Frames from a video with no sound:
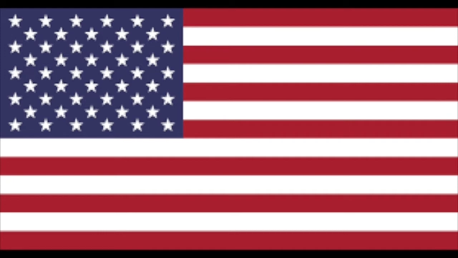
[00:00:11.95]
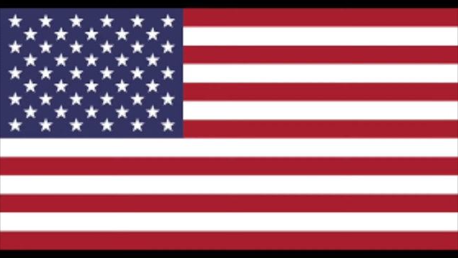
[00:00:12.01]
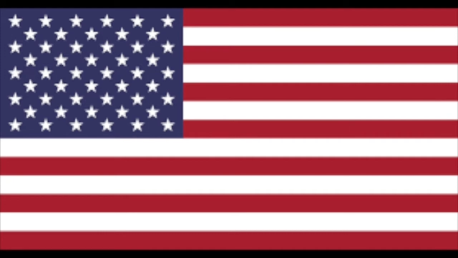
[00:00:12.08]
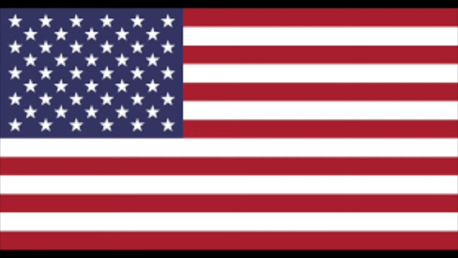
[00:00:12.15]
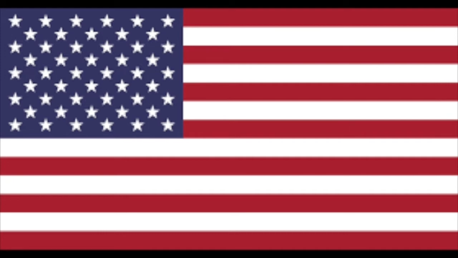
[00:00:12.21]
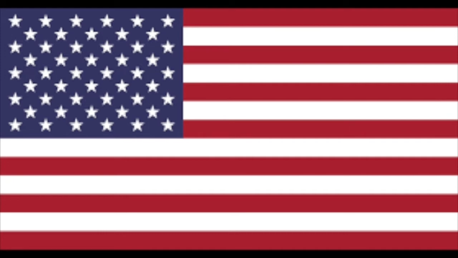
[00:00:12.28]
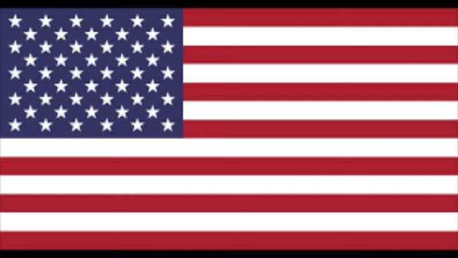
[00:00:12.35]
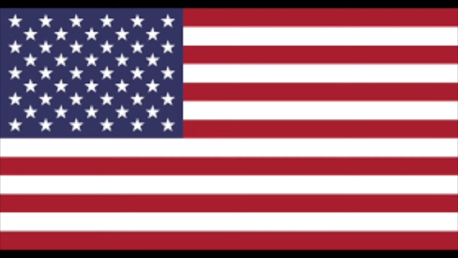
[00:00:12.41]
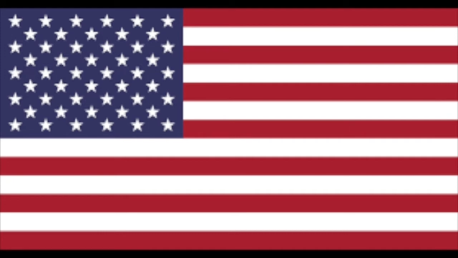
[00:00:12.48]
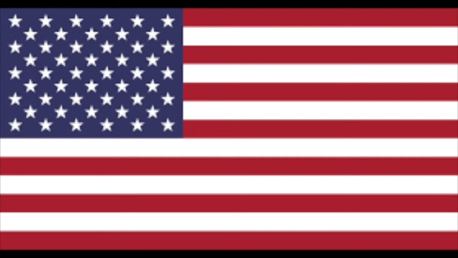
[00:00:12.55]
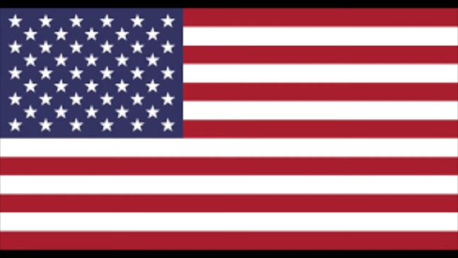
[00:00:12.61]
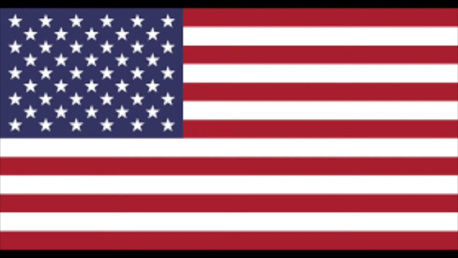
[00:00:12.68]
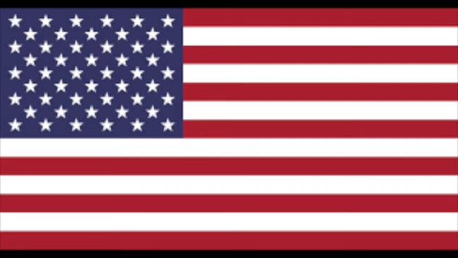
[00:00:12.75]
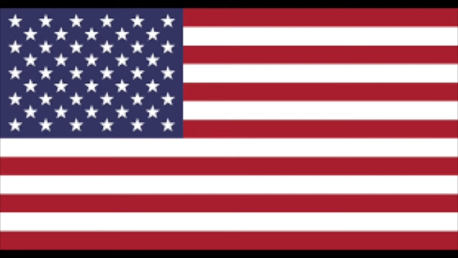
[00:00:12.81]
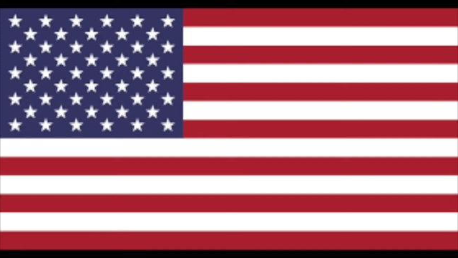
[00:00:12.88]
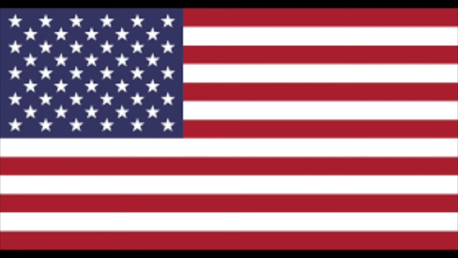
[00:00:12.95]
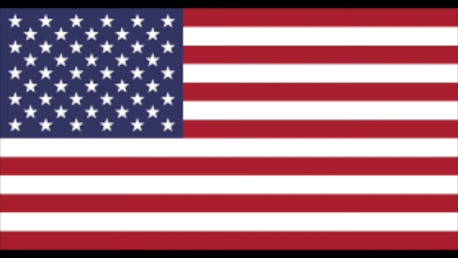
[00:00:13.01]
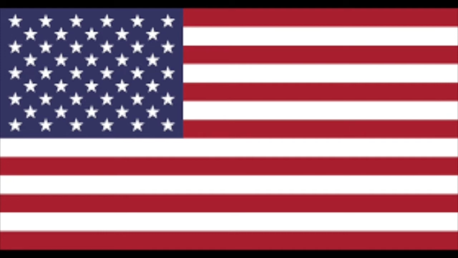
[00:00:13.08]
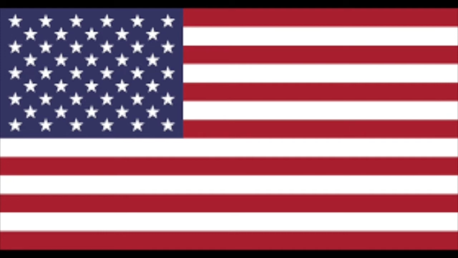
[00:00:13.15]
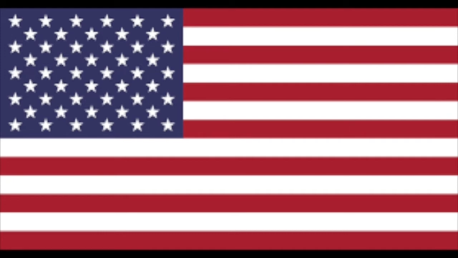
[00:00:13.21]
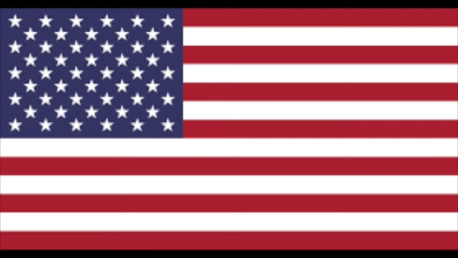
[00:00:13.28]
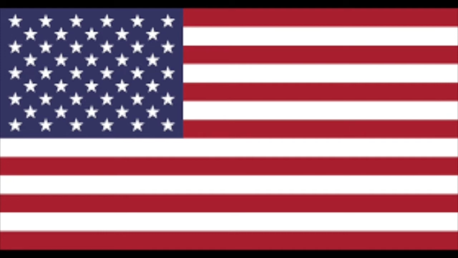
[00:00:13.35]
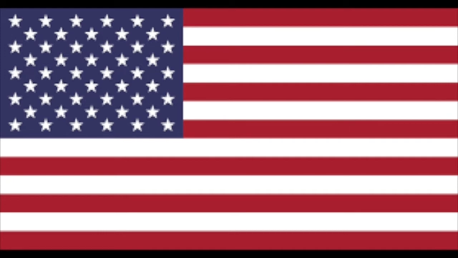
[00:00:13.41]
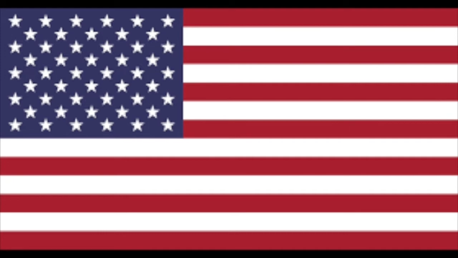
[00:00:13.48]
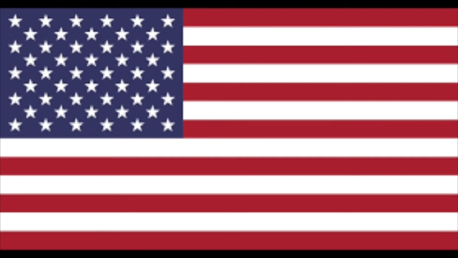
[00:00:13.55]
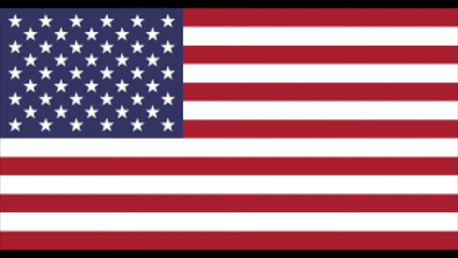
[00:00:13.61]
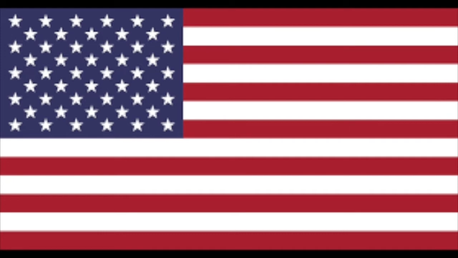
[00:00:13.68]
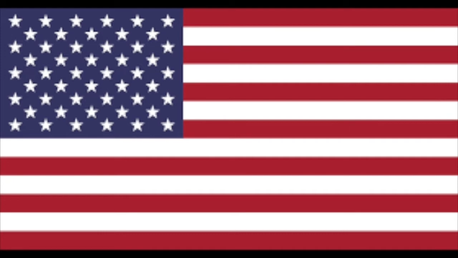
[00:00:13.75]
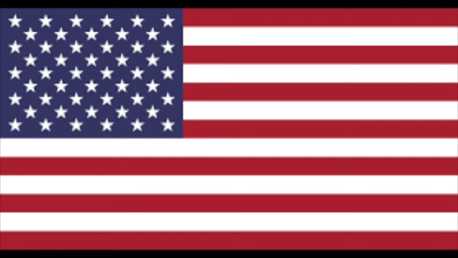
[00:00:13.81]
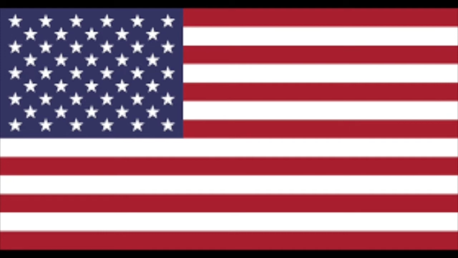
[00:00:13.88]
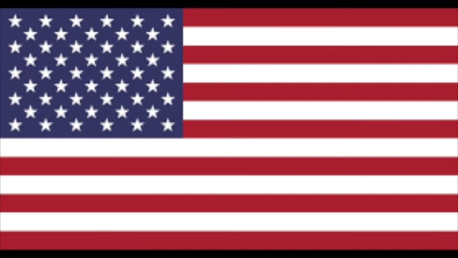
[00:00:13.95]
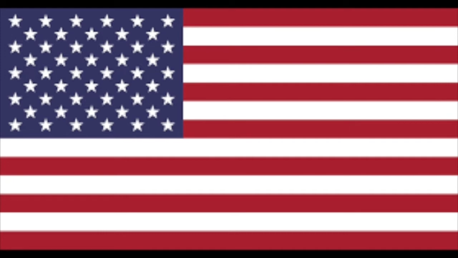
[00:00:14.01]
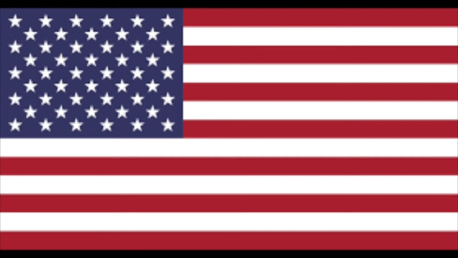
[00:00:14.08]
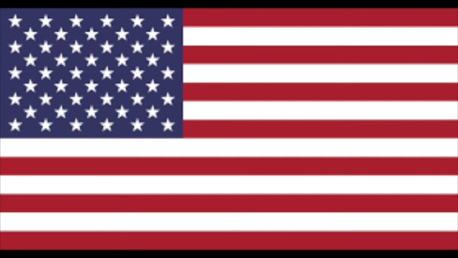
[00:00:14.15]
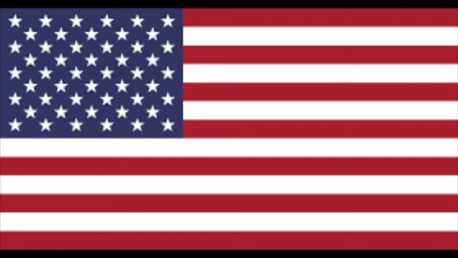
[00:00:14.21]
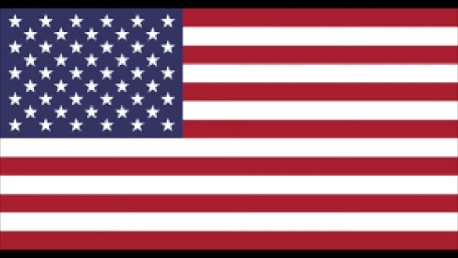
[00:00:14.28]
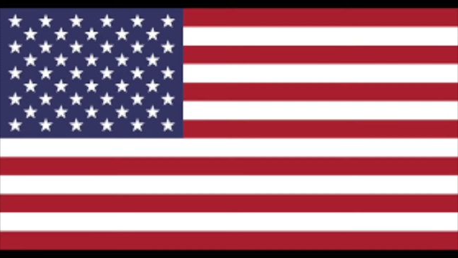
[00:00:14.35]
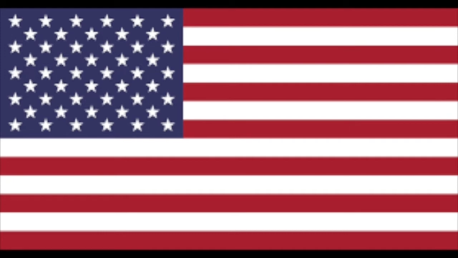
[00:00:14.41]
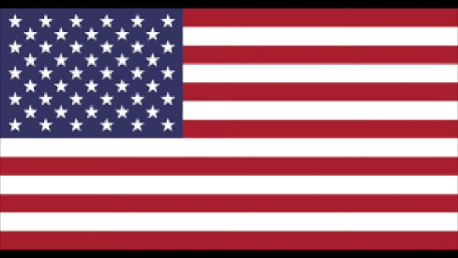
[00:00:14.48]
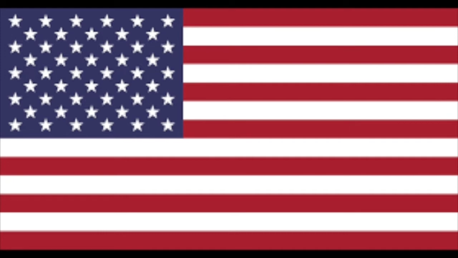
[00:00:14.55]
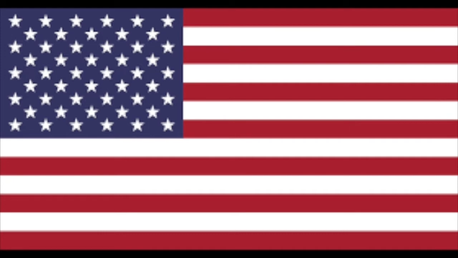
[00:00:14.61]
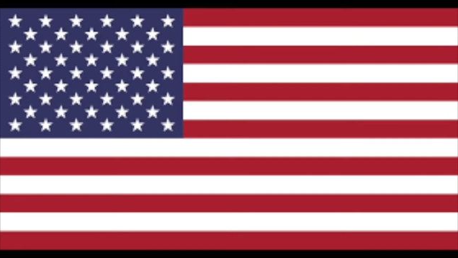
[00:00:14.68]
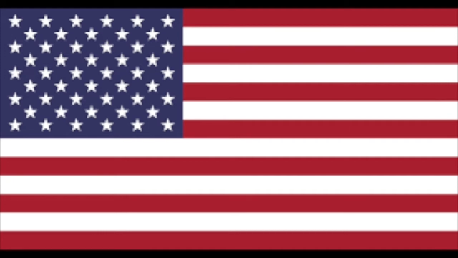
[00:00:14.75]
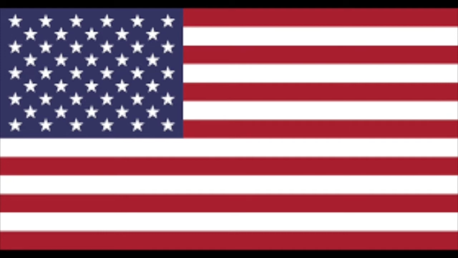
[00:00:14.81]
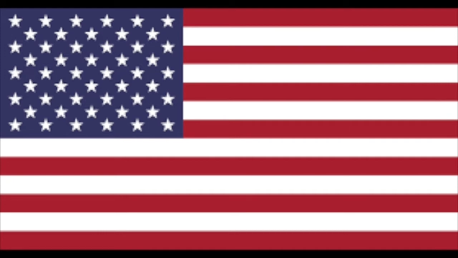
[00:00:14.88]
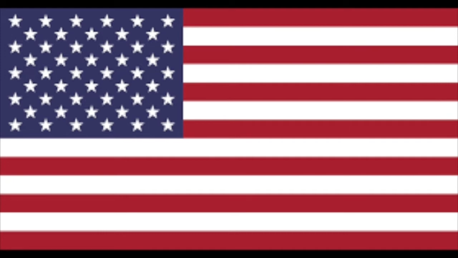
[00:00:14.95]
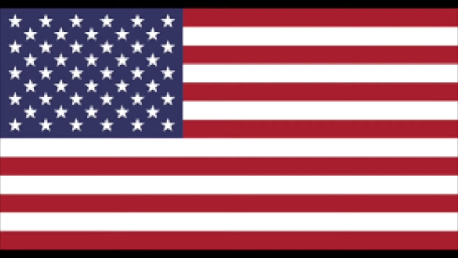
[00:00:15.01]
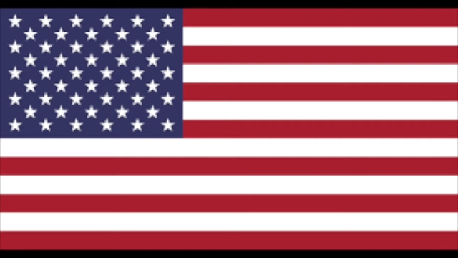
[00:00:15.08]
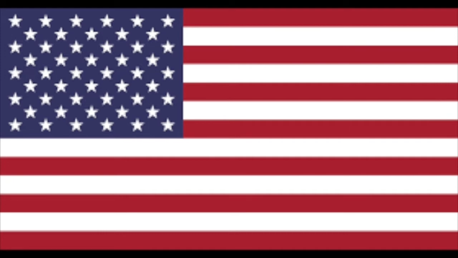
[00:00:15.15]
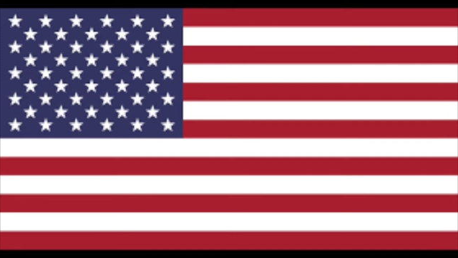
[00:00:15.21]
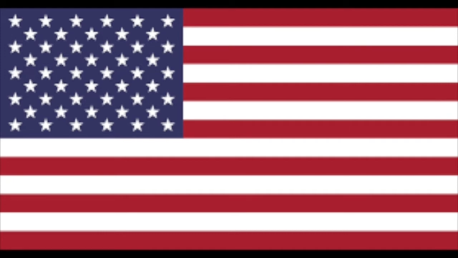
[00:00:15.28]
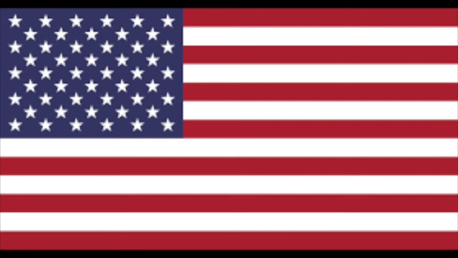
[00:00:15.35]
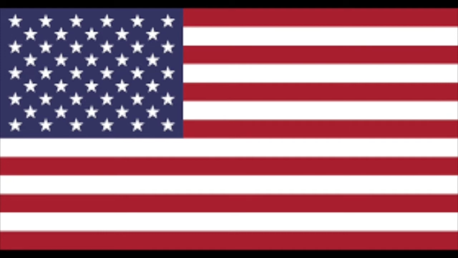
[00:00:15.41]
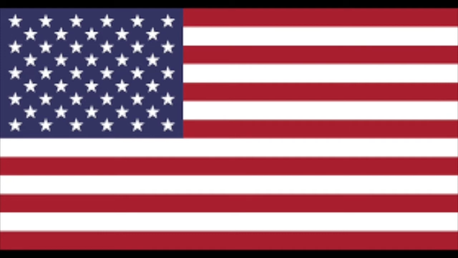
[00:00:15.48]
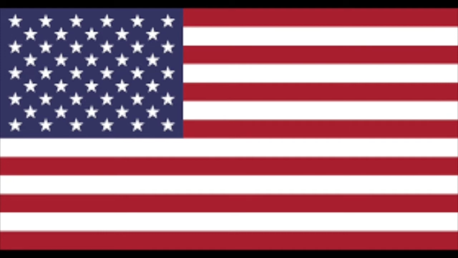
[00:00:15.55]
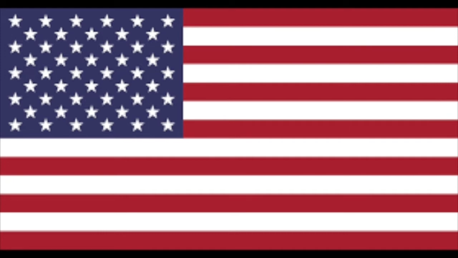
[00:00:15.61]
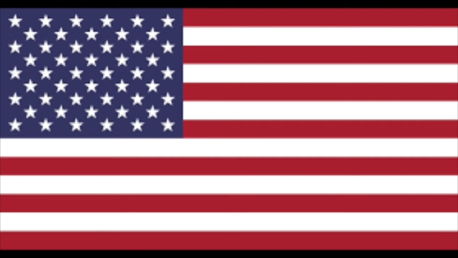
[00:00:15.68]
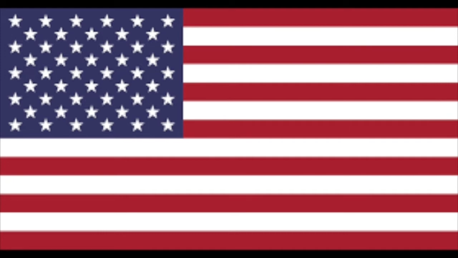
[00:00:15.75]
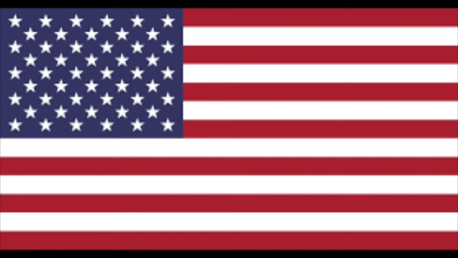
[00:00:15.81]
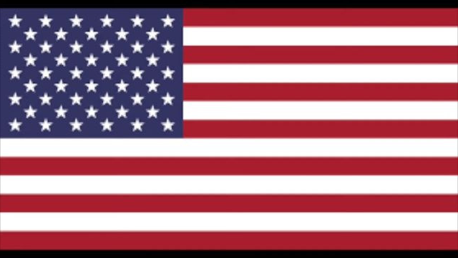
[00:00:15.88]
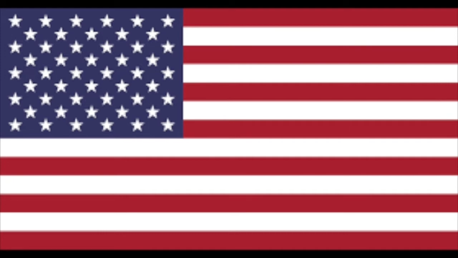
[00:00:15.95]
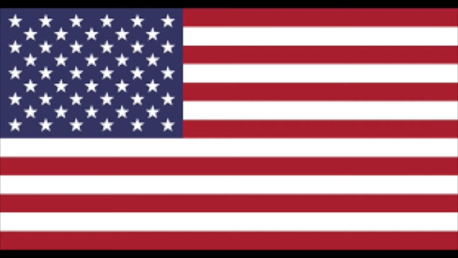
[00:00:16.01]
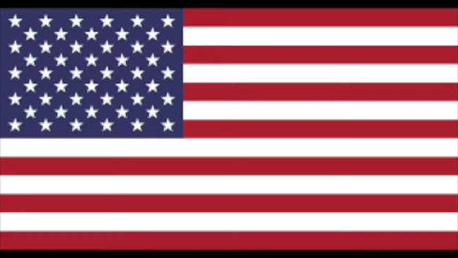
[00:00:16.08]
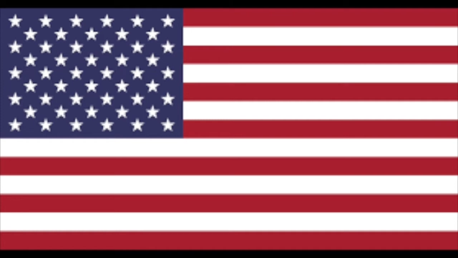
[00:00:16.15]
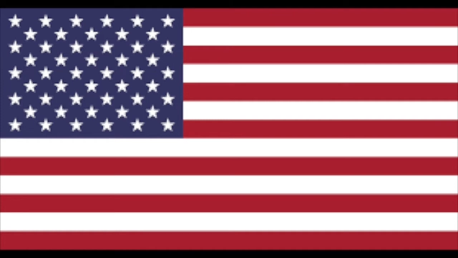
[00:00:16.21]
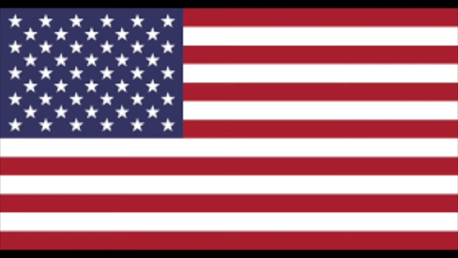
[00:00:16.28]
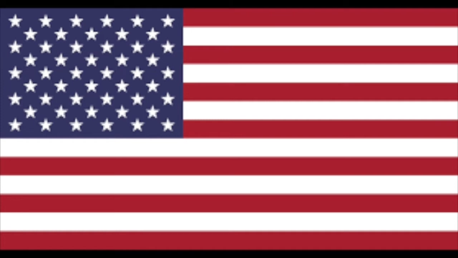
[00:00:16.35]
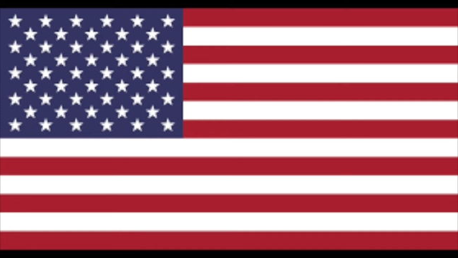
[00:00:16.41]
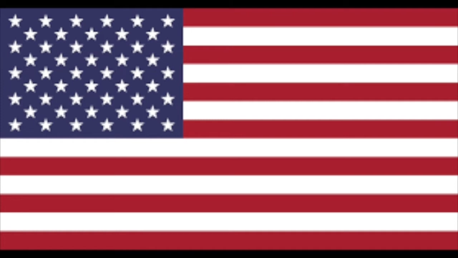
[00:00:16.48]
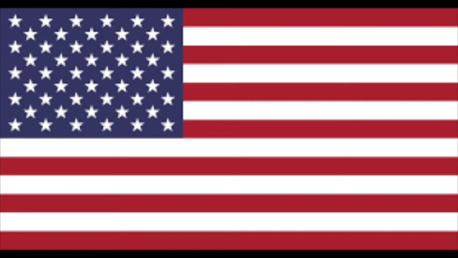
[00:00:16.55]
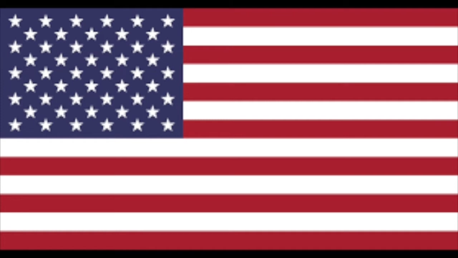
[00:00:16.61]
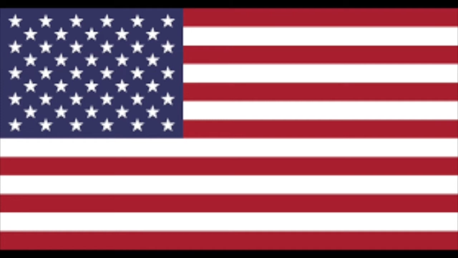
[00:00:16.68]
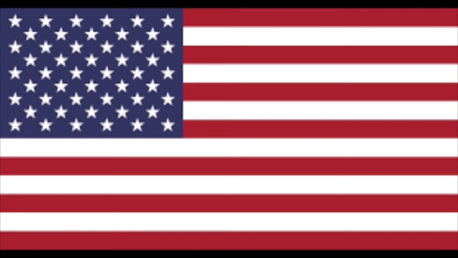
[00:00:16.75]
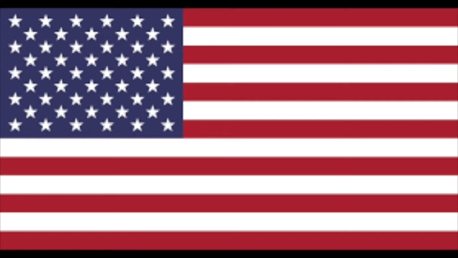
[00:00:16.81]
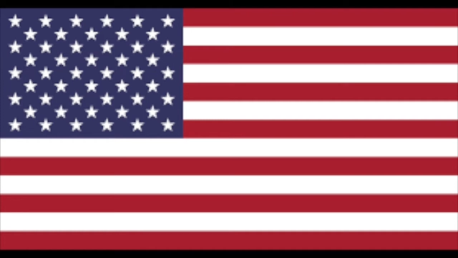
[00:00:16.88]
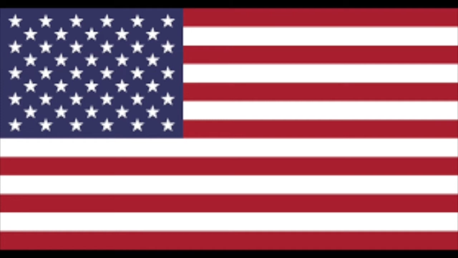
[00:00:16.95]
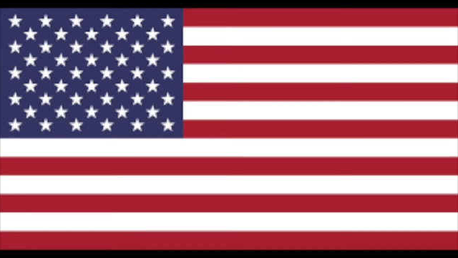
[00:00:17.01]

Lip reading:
[unreadable: no face in view]